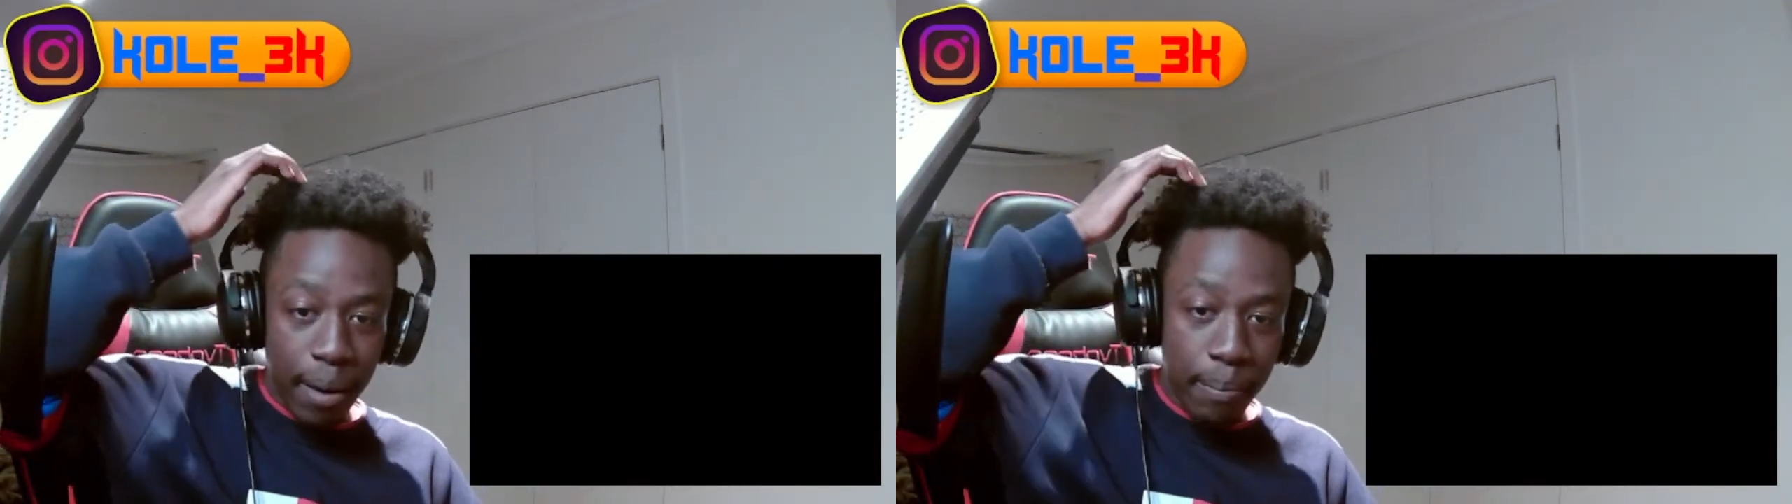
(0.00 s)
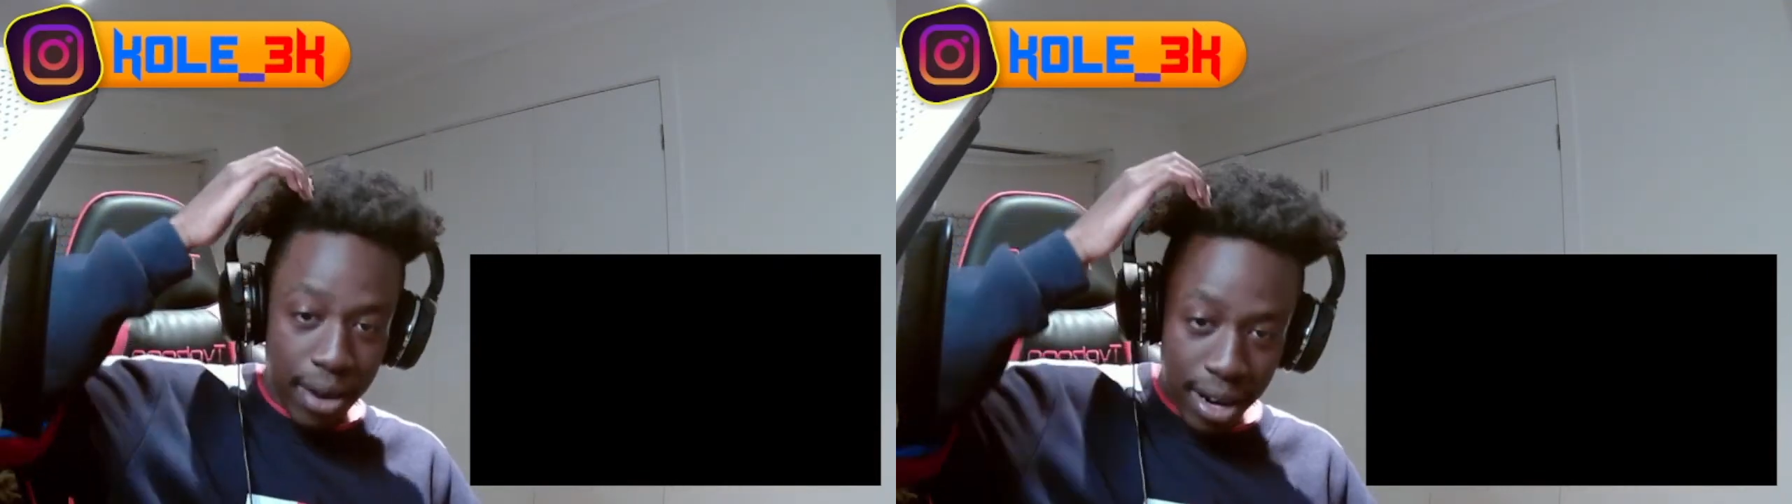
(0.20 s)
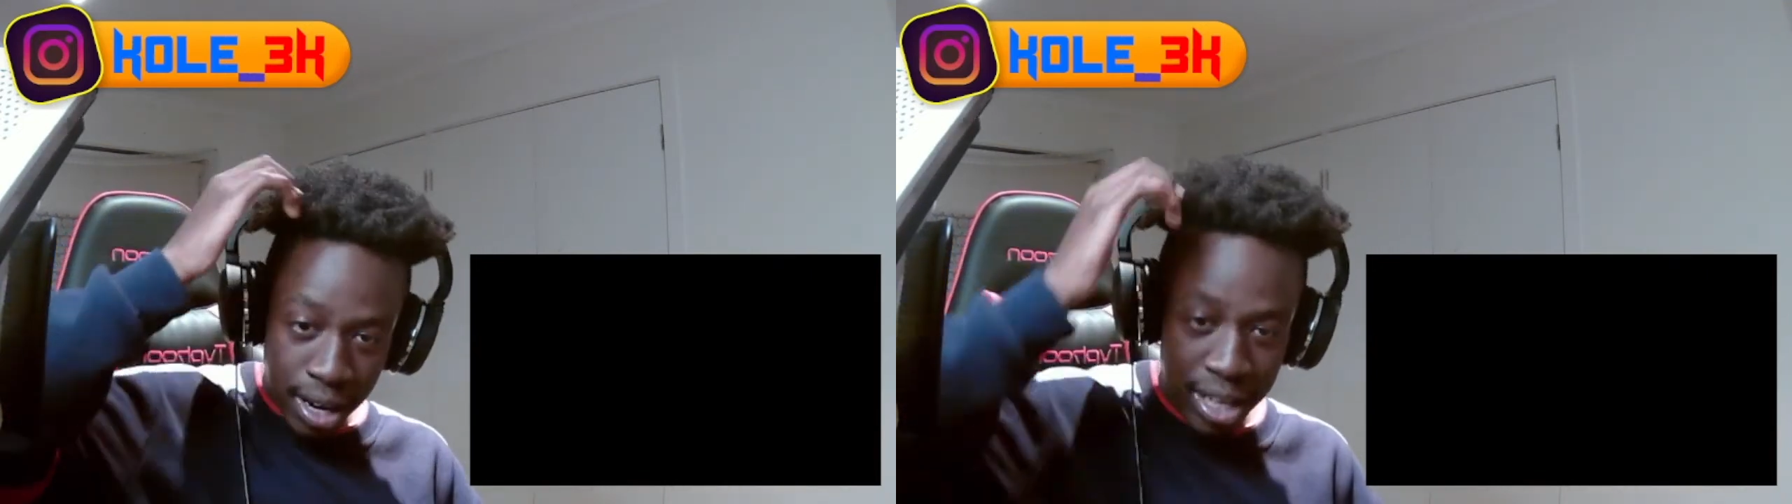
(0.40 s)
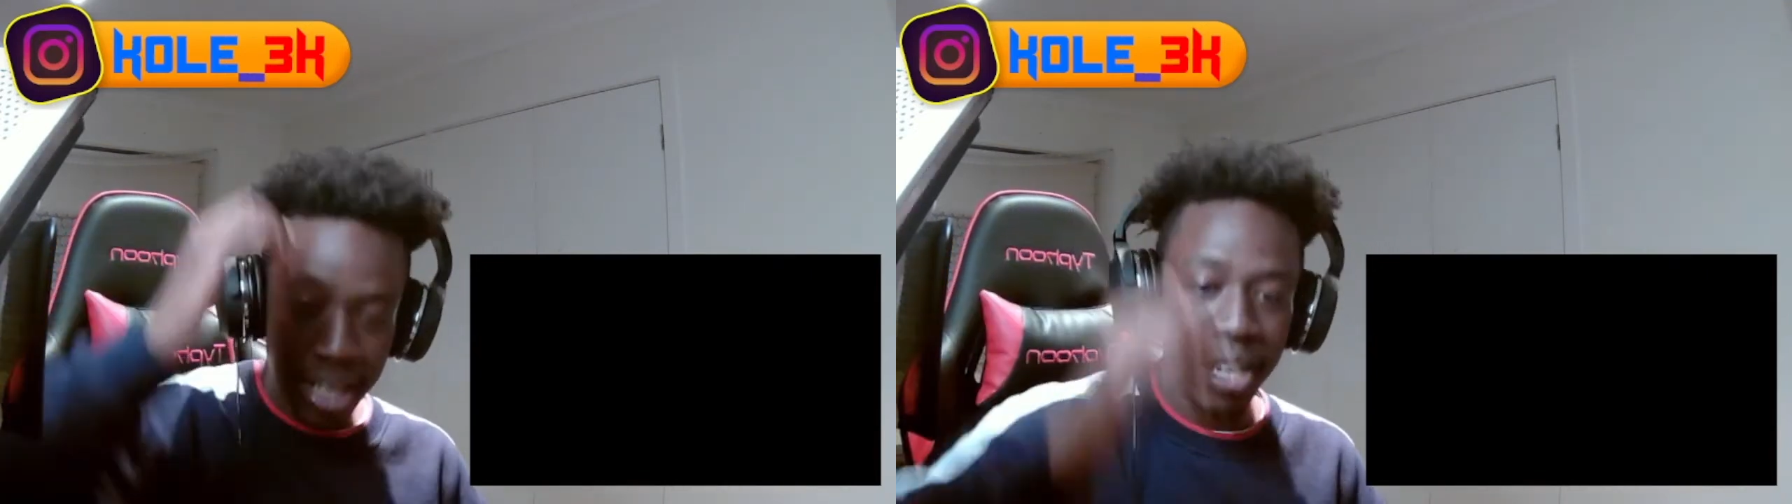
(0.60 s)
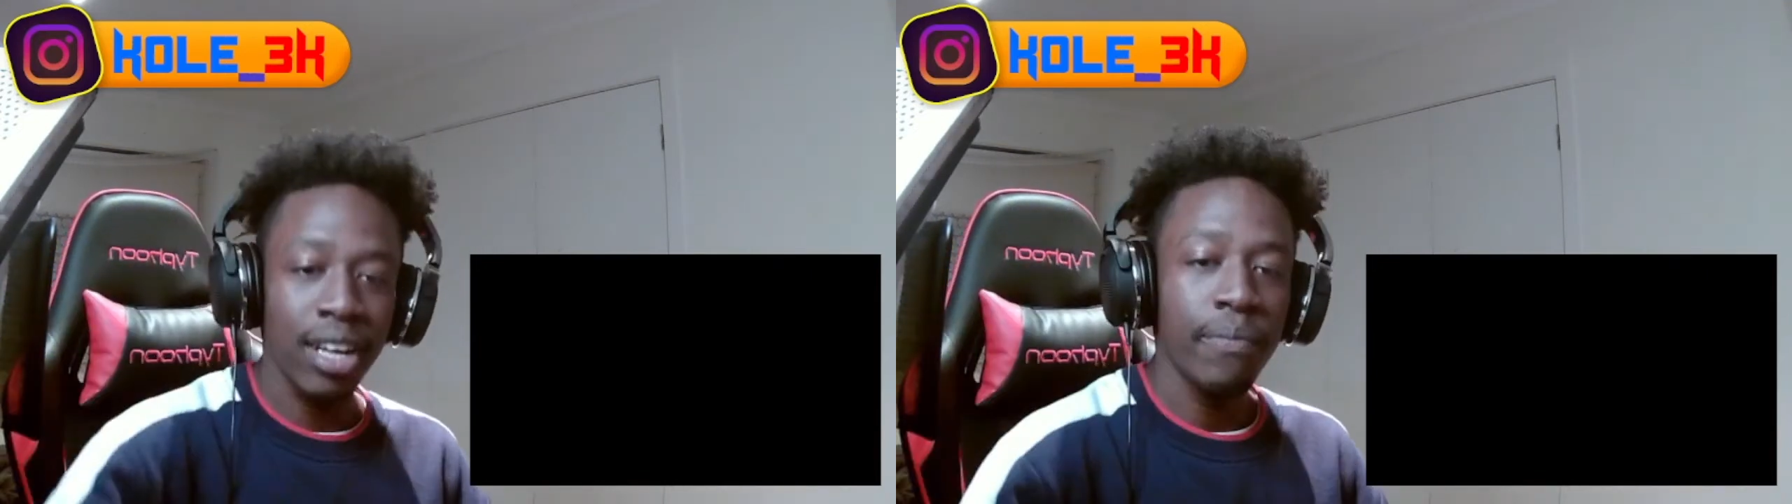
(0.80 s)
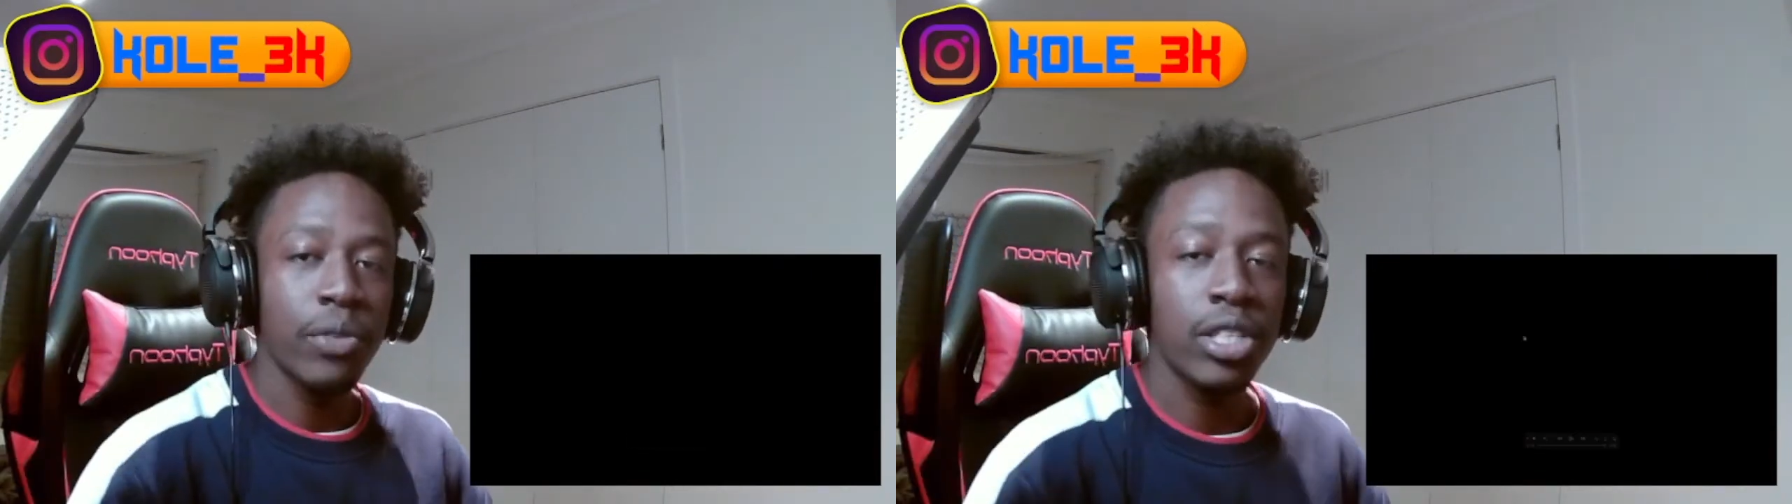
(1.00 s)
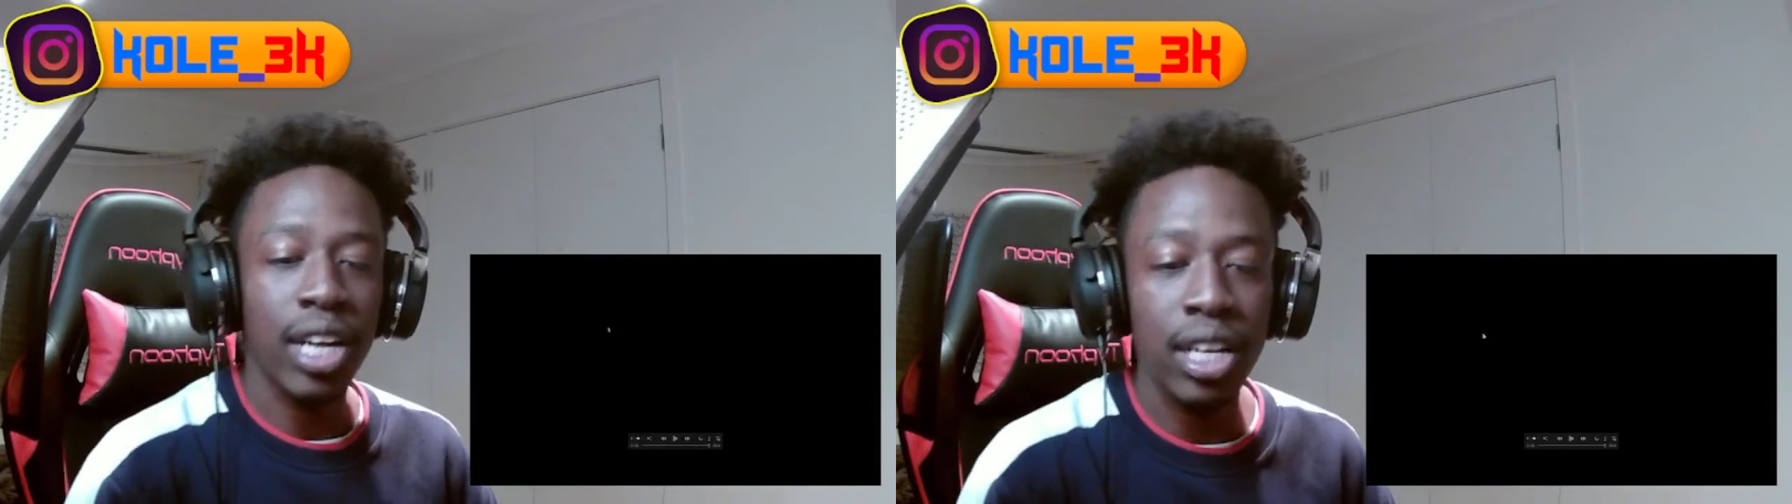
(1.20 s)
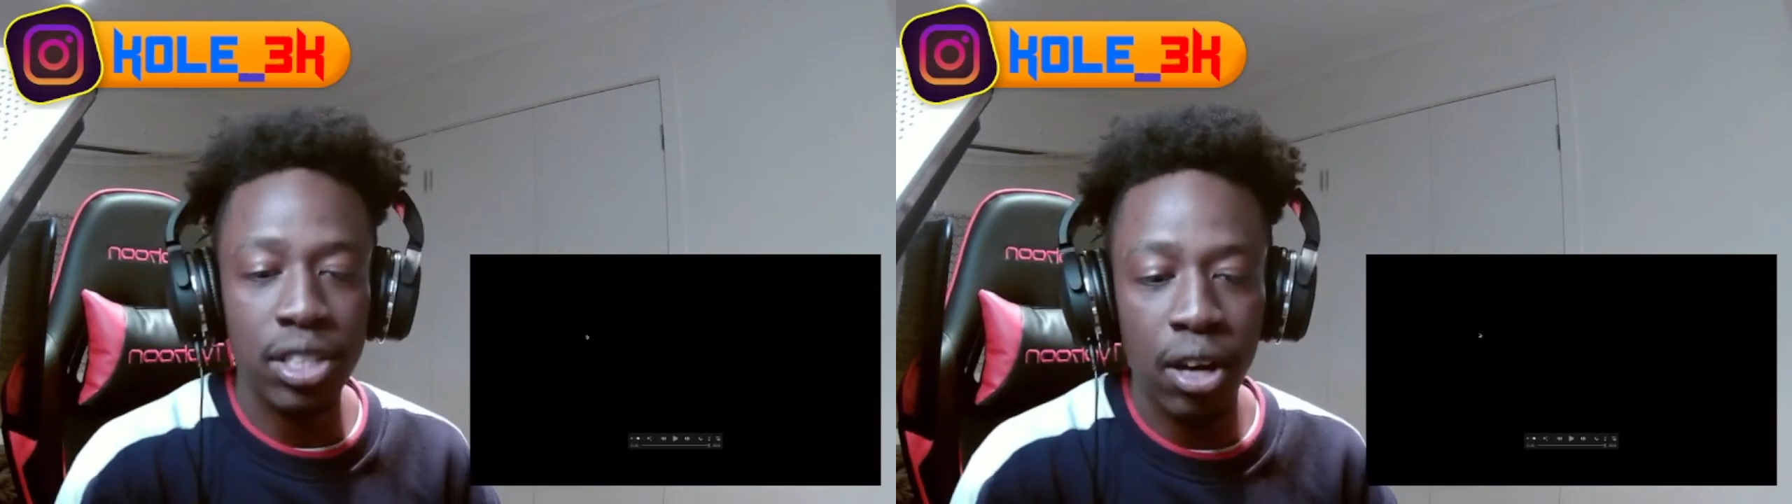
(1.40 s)
But yeah,
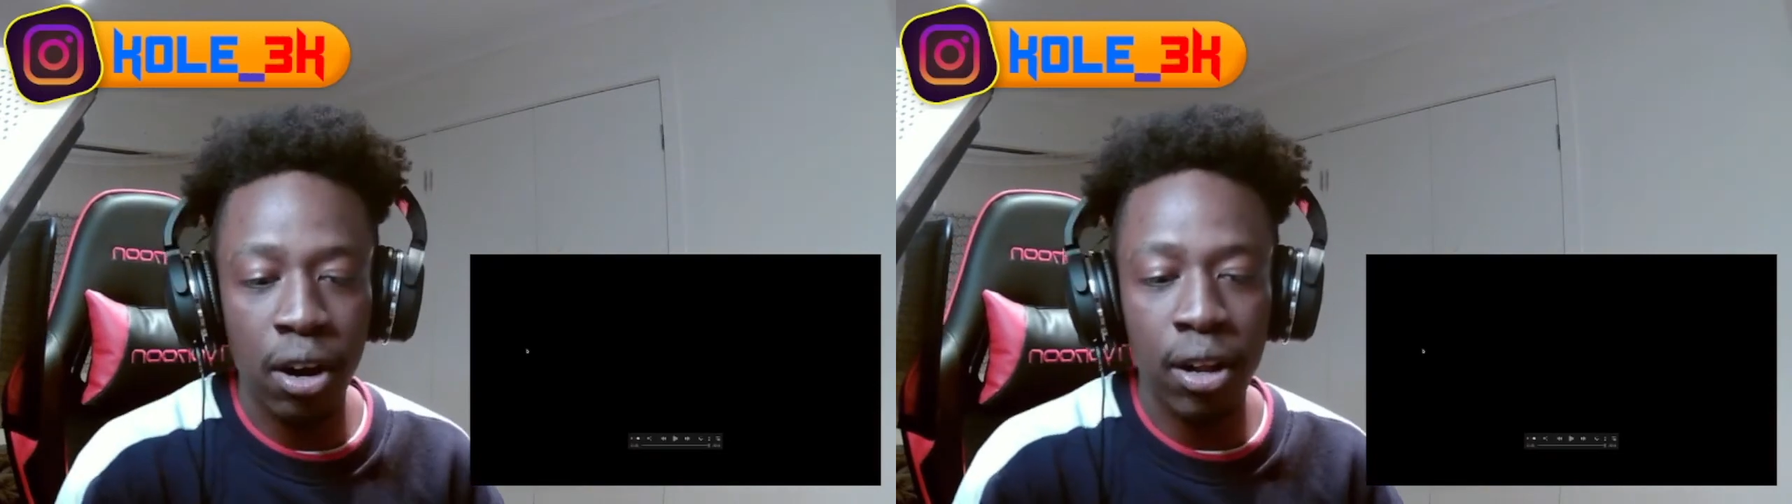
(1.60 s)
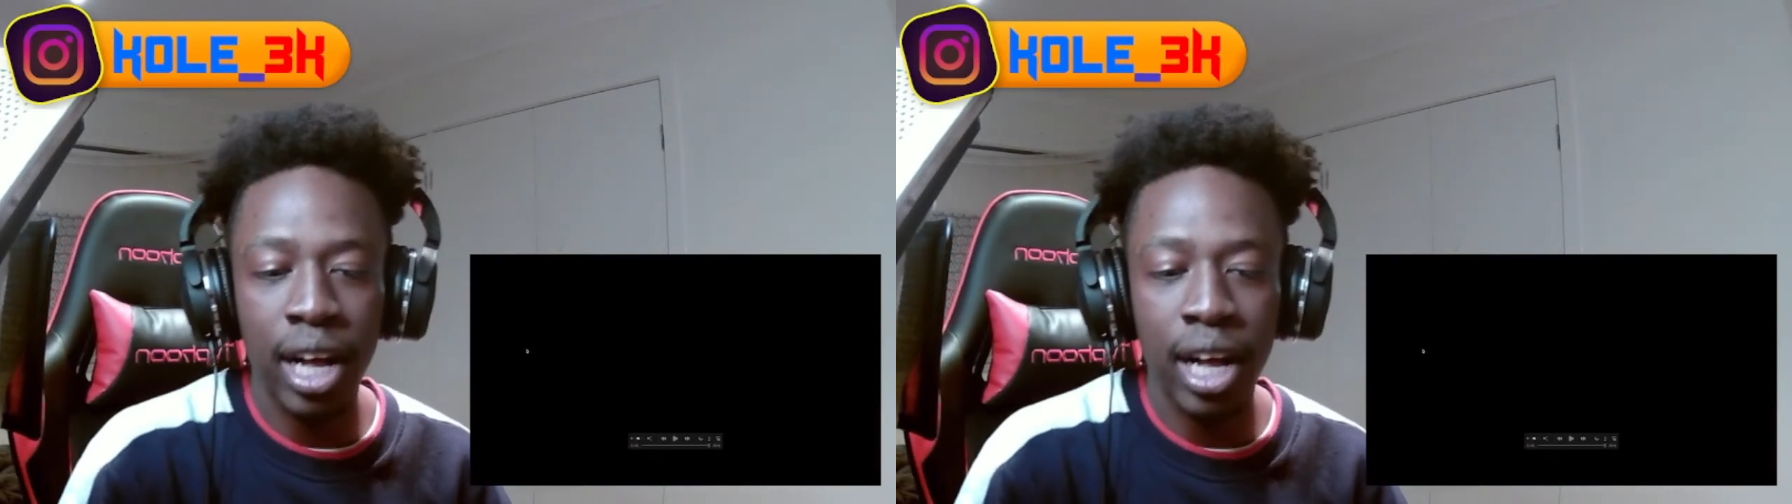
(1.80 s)
shout out to y'all,